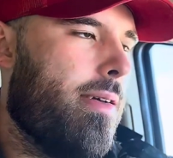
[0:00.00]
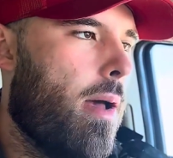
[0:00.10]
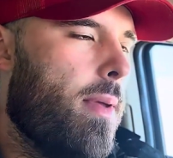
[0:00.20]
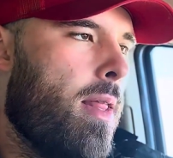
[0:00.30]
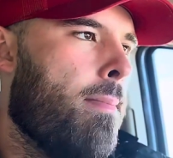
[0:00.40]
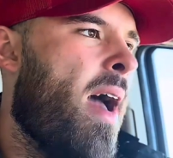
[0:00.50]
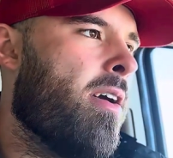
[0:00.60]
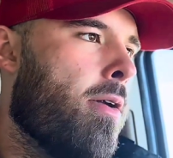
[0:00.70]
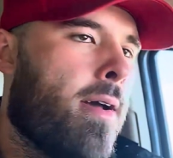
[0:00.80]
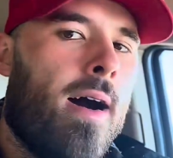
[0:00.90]
might
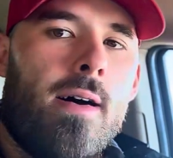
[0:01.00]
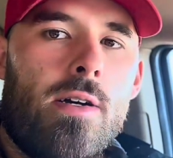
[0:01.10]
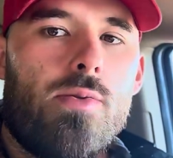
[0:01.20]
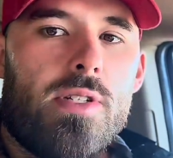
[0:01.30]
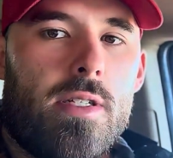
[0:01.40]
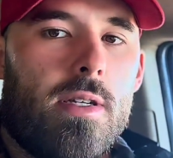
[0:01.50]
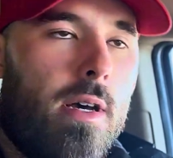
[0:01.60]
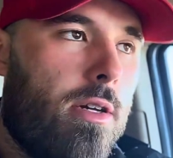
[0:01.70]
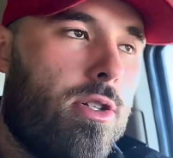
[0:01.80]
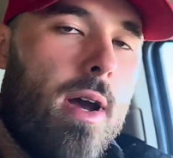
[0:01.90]
go to college, which is
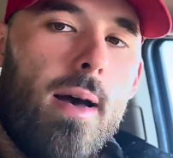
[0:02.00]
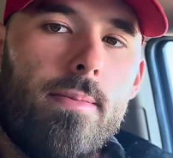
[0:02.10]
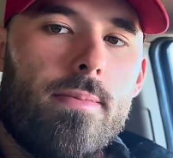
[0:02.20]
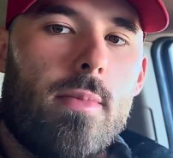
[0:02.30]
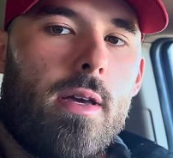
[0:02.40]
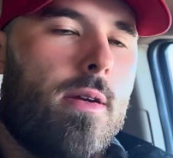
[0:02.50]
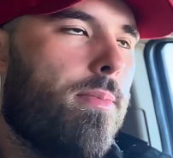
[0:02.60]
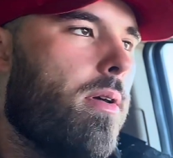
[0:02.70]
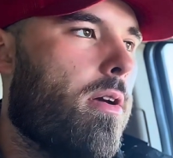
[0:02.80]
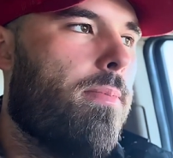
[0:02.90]
another trap. Like,
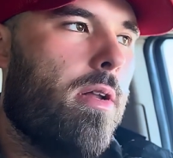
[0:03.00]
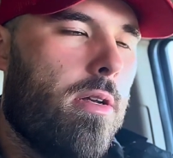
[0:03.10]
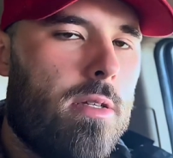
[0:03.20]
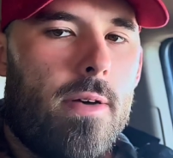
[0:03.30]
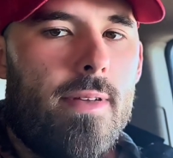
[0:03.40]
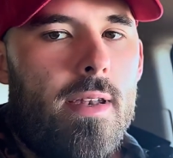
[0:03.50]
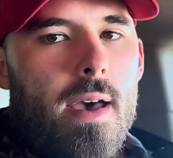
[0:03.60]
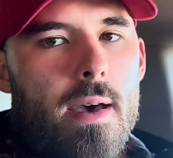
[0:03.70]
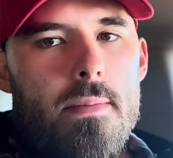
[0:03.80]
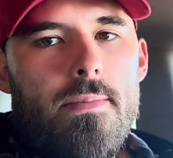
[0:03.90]
you're putting yourself in
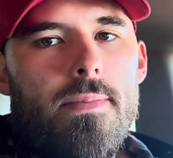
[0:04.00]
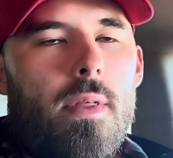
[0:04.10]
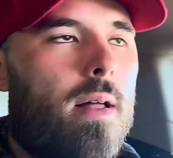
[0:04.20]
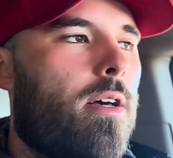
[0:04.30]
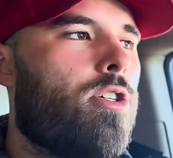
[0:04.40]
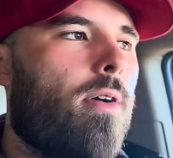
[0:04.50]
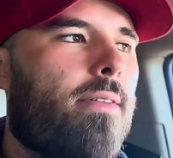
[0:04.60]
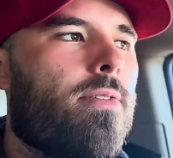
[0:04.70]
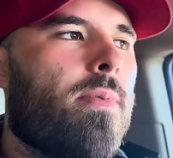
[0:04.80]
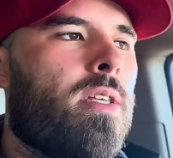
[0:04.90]
debt, unless you have
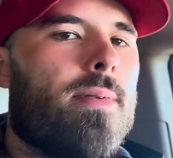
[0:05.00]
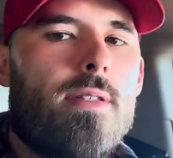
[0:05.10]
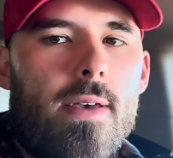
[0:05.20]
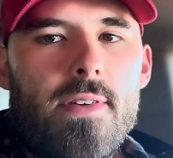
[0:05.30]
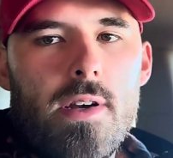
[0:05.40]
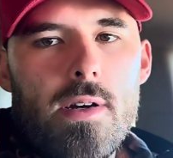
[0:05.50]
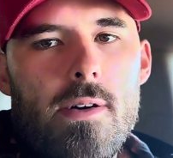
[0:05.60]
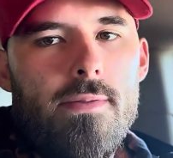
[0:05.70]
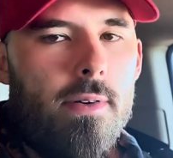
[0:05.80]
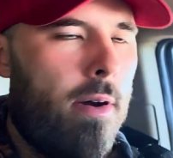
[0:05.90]
something specific you're
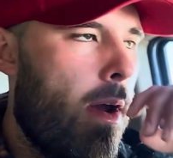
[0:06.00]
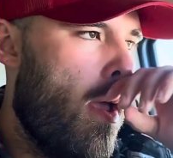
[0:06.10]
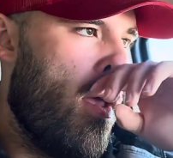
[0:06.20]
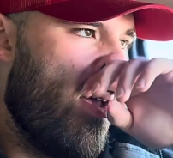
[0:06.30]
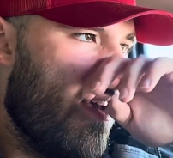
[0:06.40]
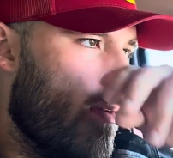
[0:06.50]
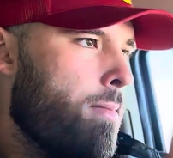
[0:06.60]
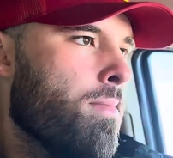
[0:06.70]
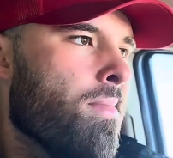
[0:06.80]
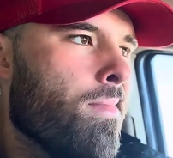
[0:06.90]
going for.
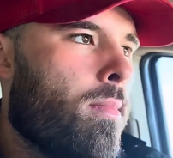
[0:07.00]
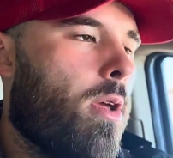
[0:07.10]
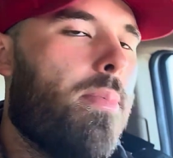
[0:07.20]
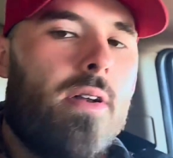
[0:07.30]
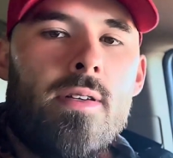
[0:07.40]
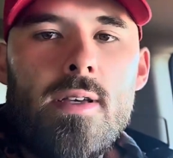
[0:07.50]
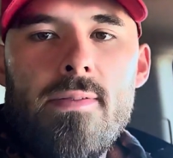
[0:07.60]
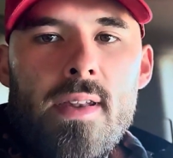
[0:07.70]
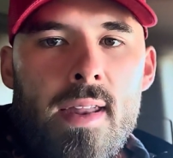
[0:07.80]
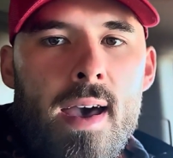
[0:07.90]
You're putting yourself
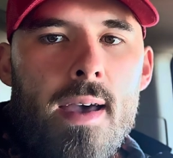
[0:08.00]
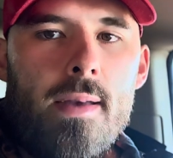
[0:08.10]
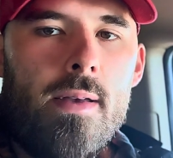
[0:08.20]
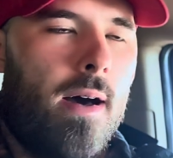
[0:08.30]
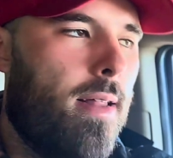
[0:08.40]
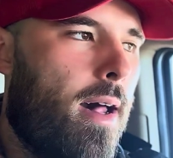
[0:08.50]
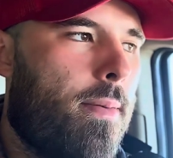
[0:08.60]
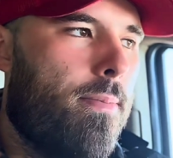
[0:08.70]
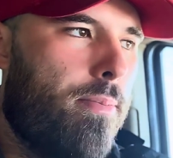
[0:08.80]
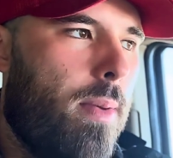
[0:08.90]
in debt. A lot of
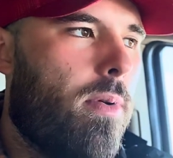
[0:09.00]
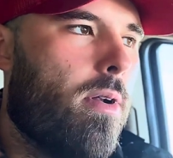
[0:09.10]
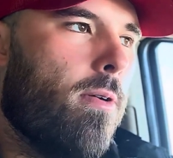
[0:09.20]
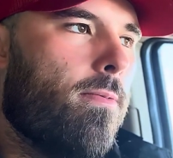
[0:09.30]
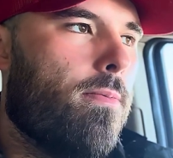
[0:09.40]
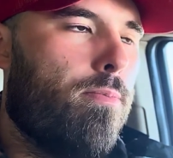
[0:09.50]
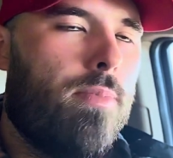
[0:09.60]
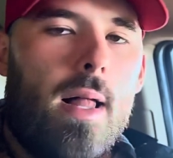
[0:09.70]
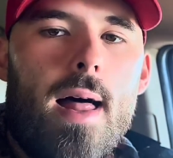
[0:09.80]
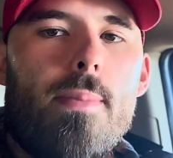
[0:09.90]

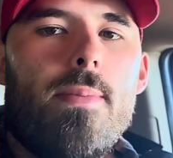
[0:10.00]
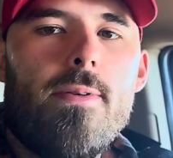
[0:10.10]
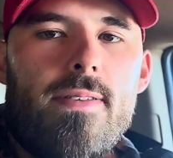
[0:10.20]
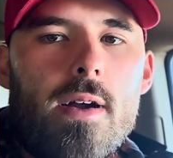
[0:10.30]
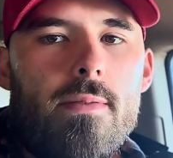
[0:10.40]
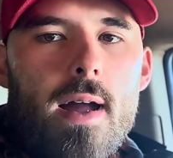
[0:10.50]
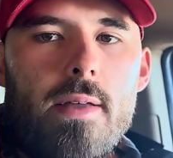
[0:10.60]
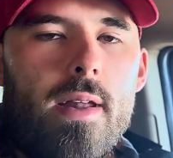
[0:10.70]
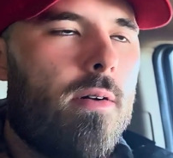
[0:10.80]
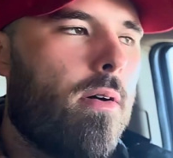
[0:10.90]
people fuck around.
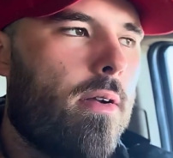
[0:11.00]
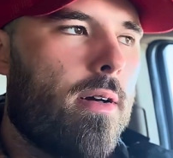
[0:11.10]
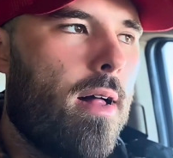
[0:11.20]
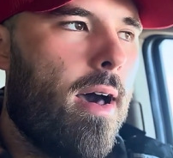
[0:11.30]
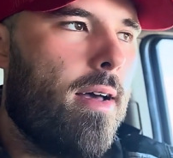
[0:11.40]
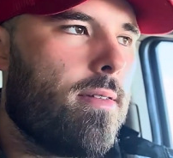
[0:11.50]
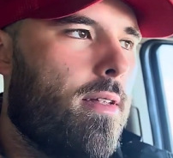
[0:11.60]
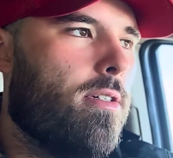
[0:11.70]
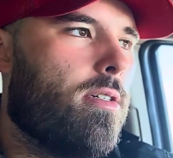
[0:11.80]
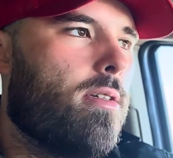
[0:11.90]
They don't go to class.
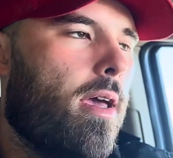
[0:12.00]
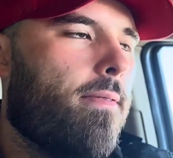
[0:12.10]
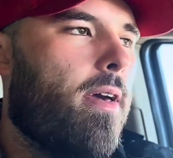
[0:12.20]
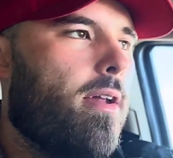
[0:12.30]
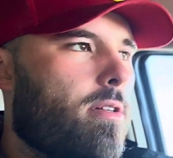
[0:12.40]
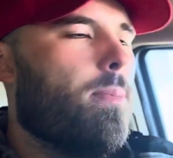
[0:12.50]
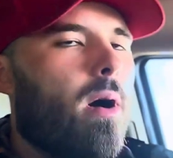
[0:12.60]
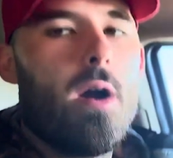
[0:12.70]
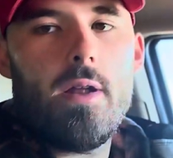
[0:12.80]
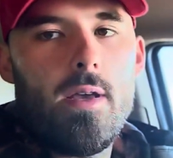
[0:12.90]
They just take advantage of
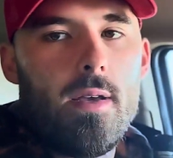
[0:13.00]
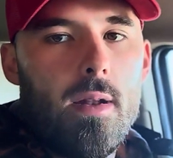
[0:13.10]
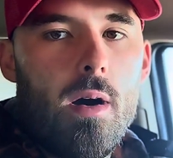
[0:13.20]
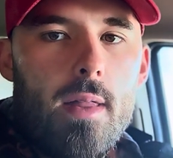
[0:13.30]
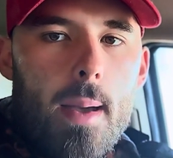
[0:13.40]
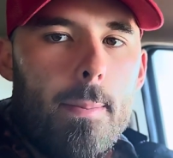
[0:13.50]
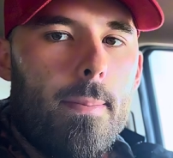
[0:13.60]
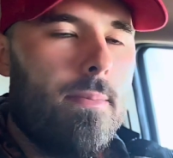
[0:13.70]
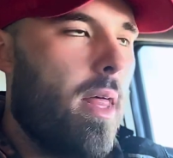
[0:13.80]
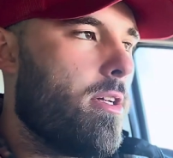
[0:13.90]
partying and all
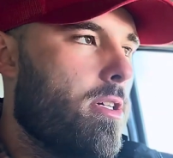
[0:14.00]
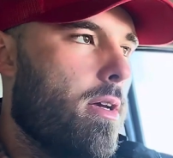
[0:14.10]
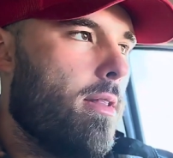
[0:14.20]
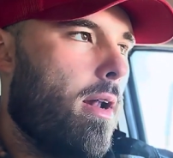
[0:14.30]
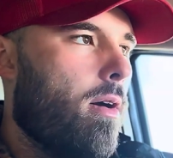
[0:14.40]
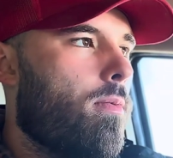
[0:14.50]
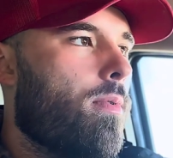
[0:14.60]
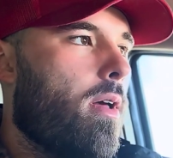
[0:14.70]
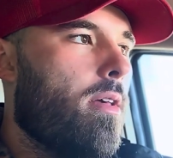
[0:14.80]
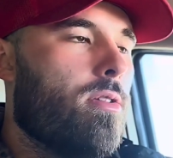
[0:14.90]
that shit. They don't
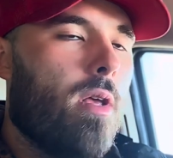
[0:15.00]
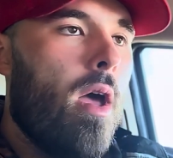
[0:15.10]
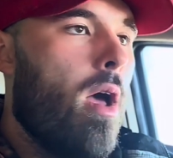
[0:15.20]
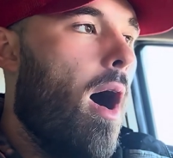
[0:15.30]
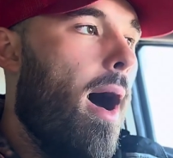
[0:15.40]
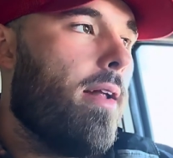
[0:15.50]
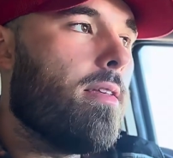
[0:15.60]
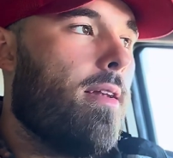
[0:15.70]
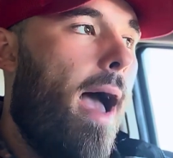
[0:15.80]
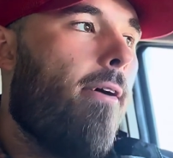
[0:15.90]
really,
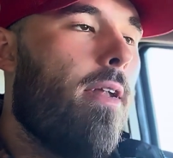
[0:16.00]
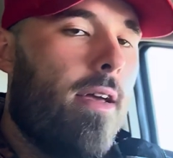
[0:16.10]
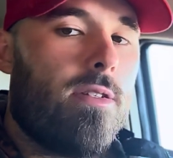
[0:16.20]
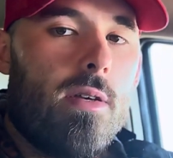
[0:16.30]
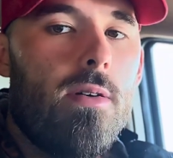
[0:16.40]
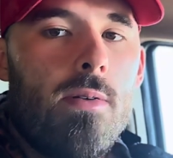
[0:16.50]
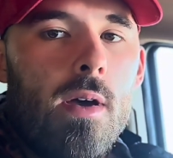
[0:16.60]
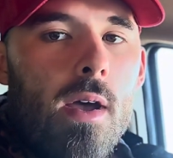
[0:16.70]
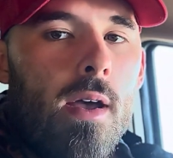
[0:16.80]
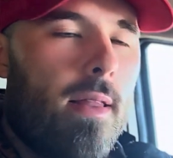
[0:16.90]
honestly, nowadays too,
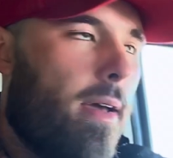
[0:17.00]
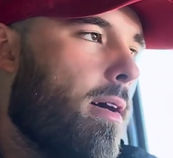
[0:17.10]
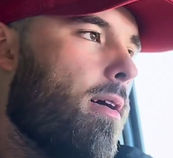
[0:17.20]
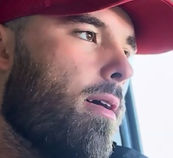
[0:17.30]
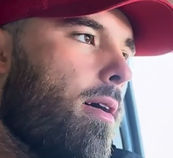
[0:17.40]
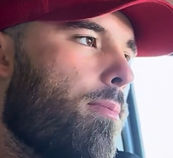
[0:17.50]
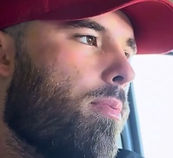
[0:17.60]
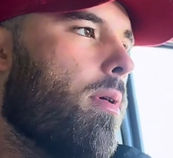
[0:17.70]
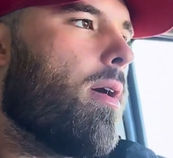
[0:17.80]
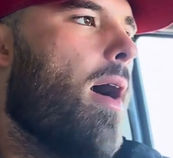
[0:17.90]
like,
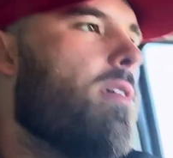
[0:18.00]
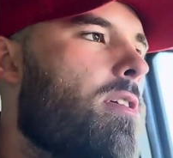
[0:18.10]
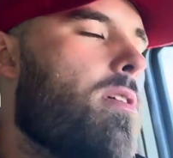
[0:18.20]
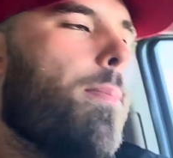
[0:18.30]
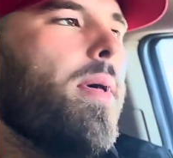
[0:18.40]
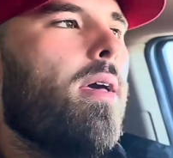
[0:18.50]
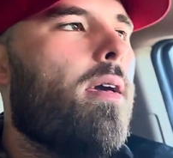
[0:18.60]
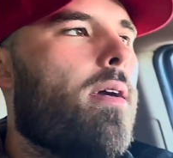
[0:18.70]
college is a big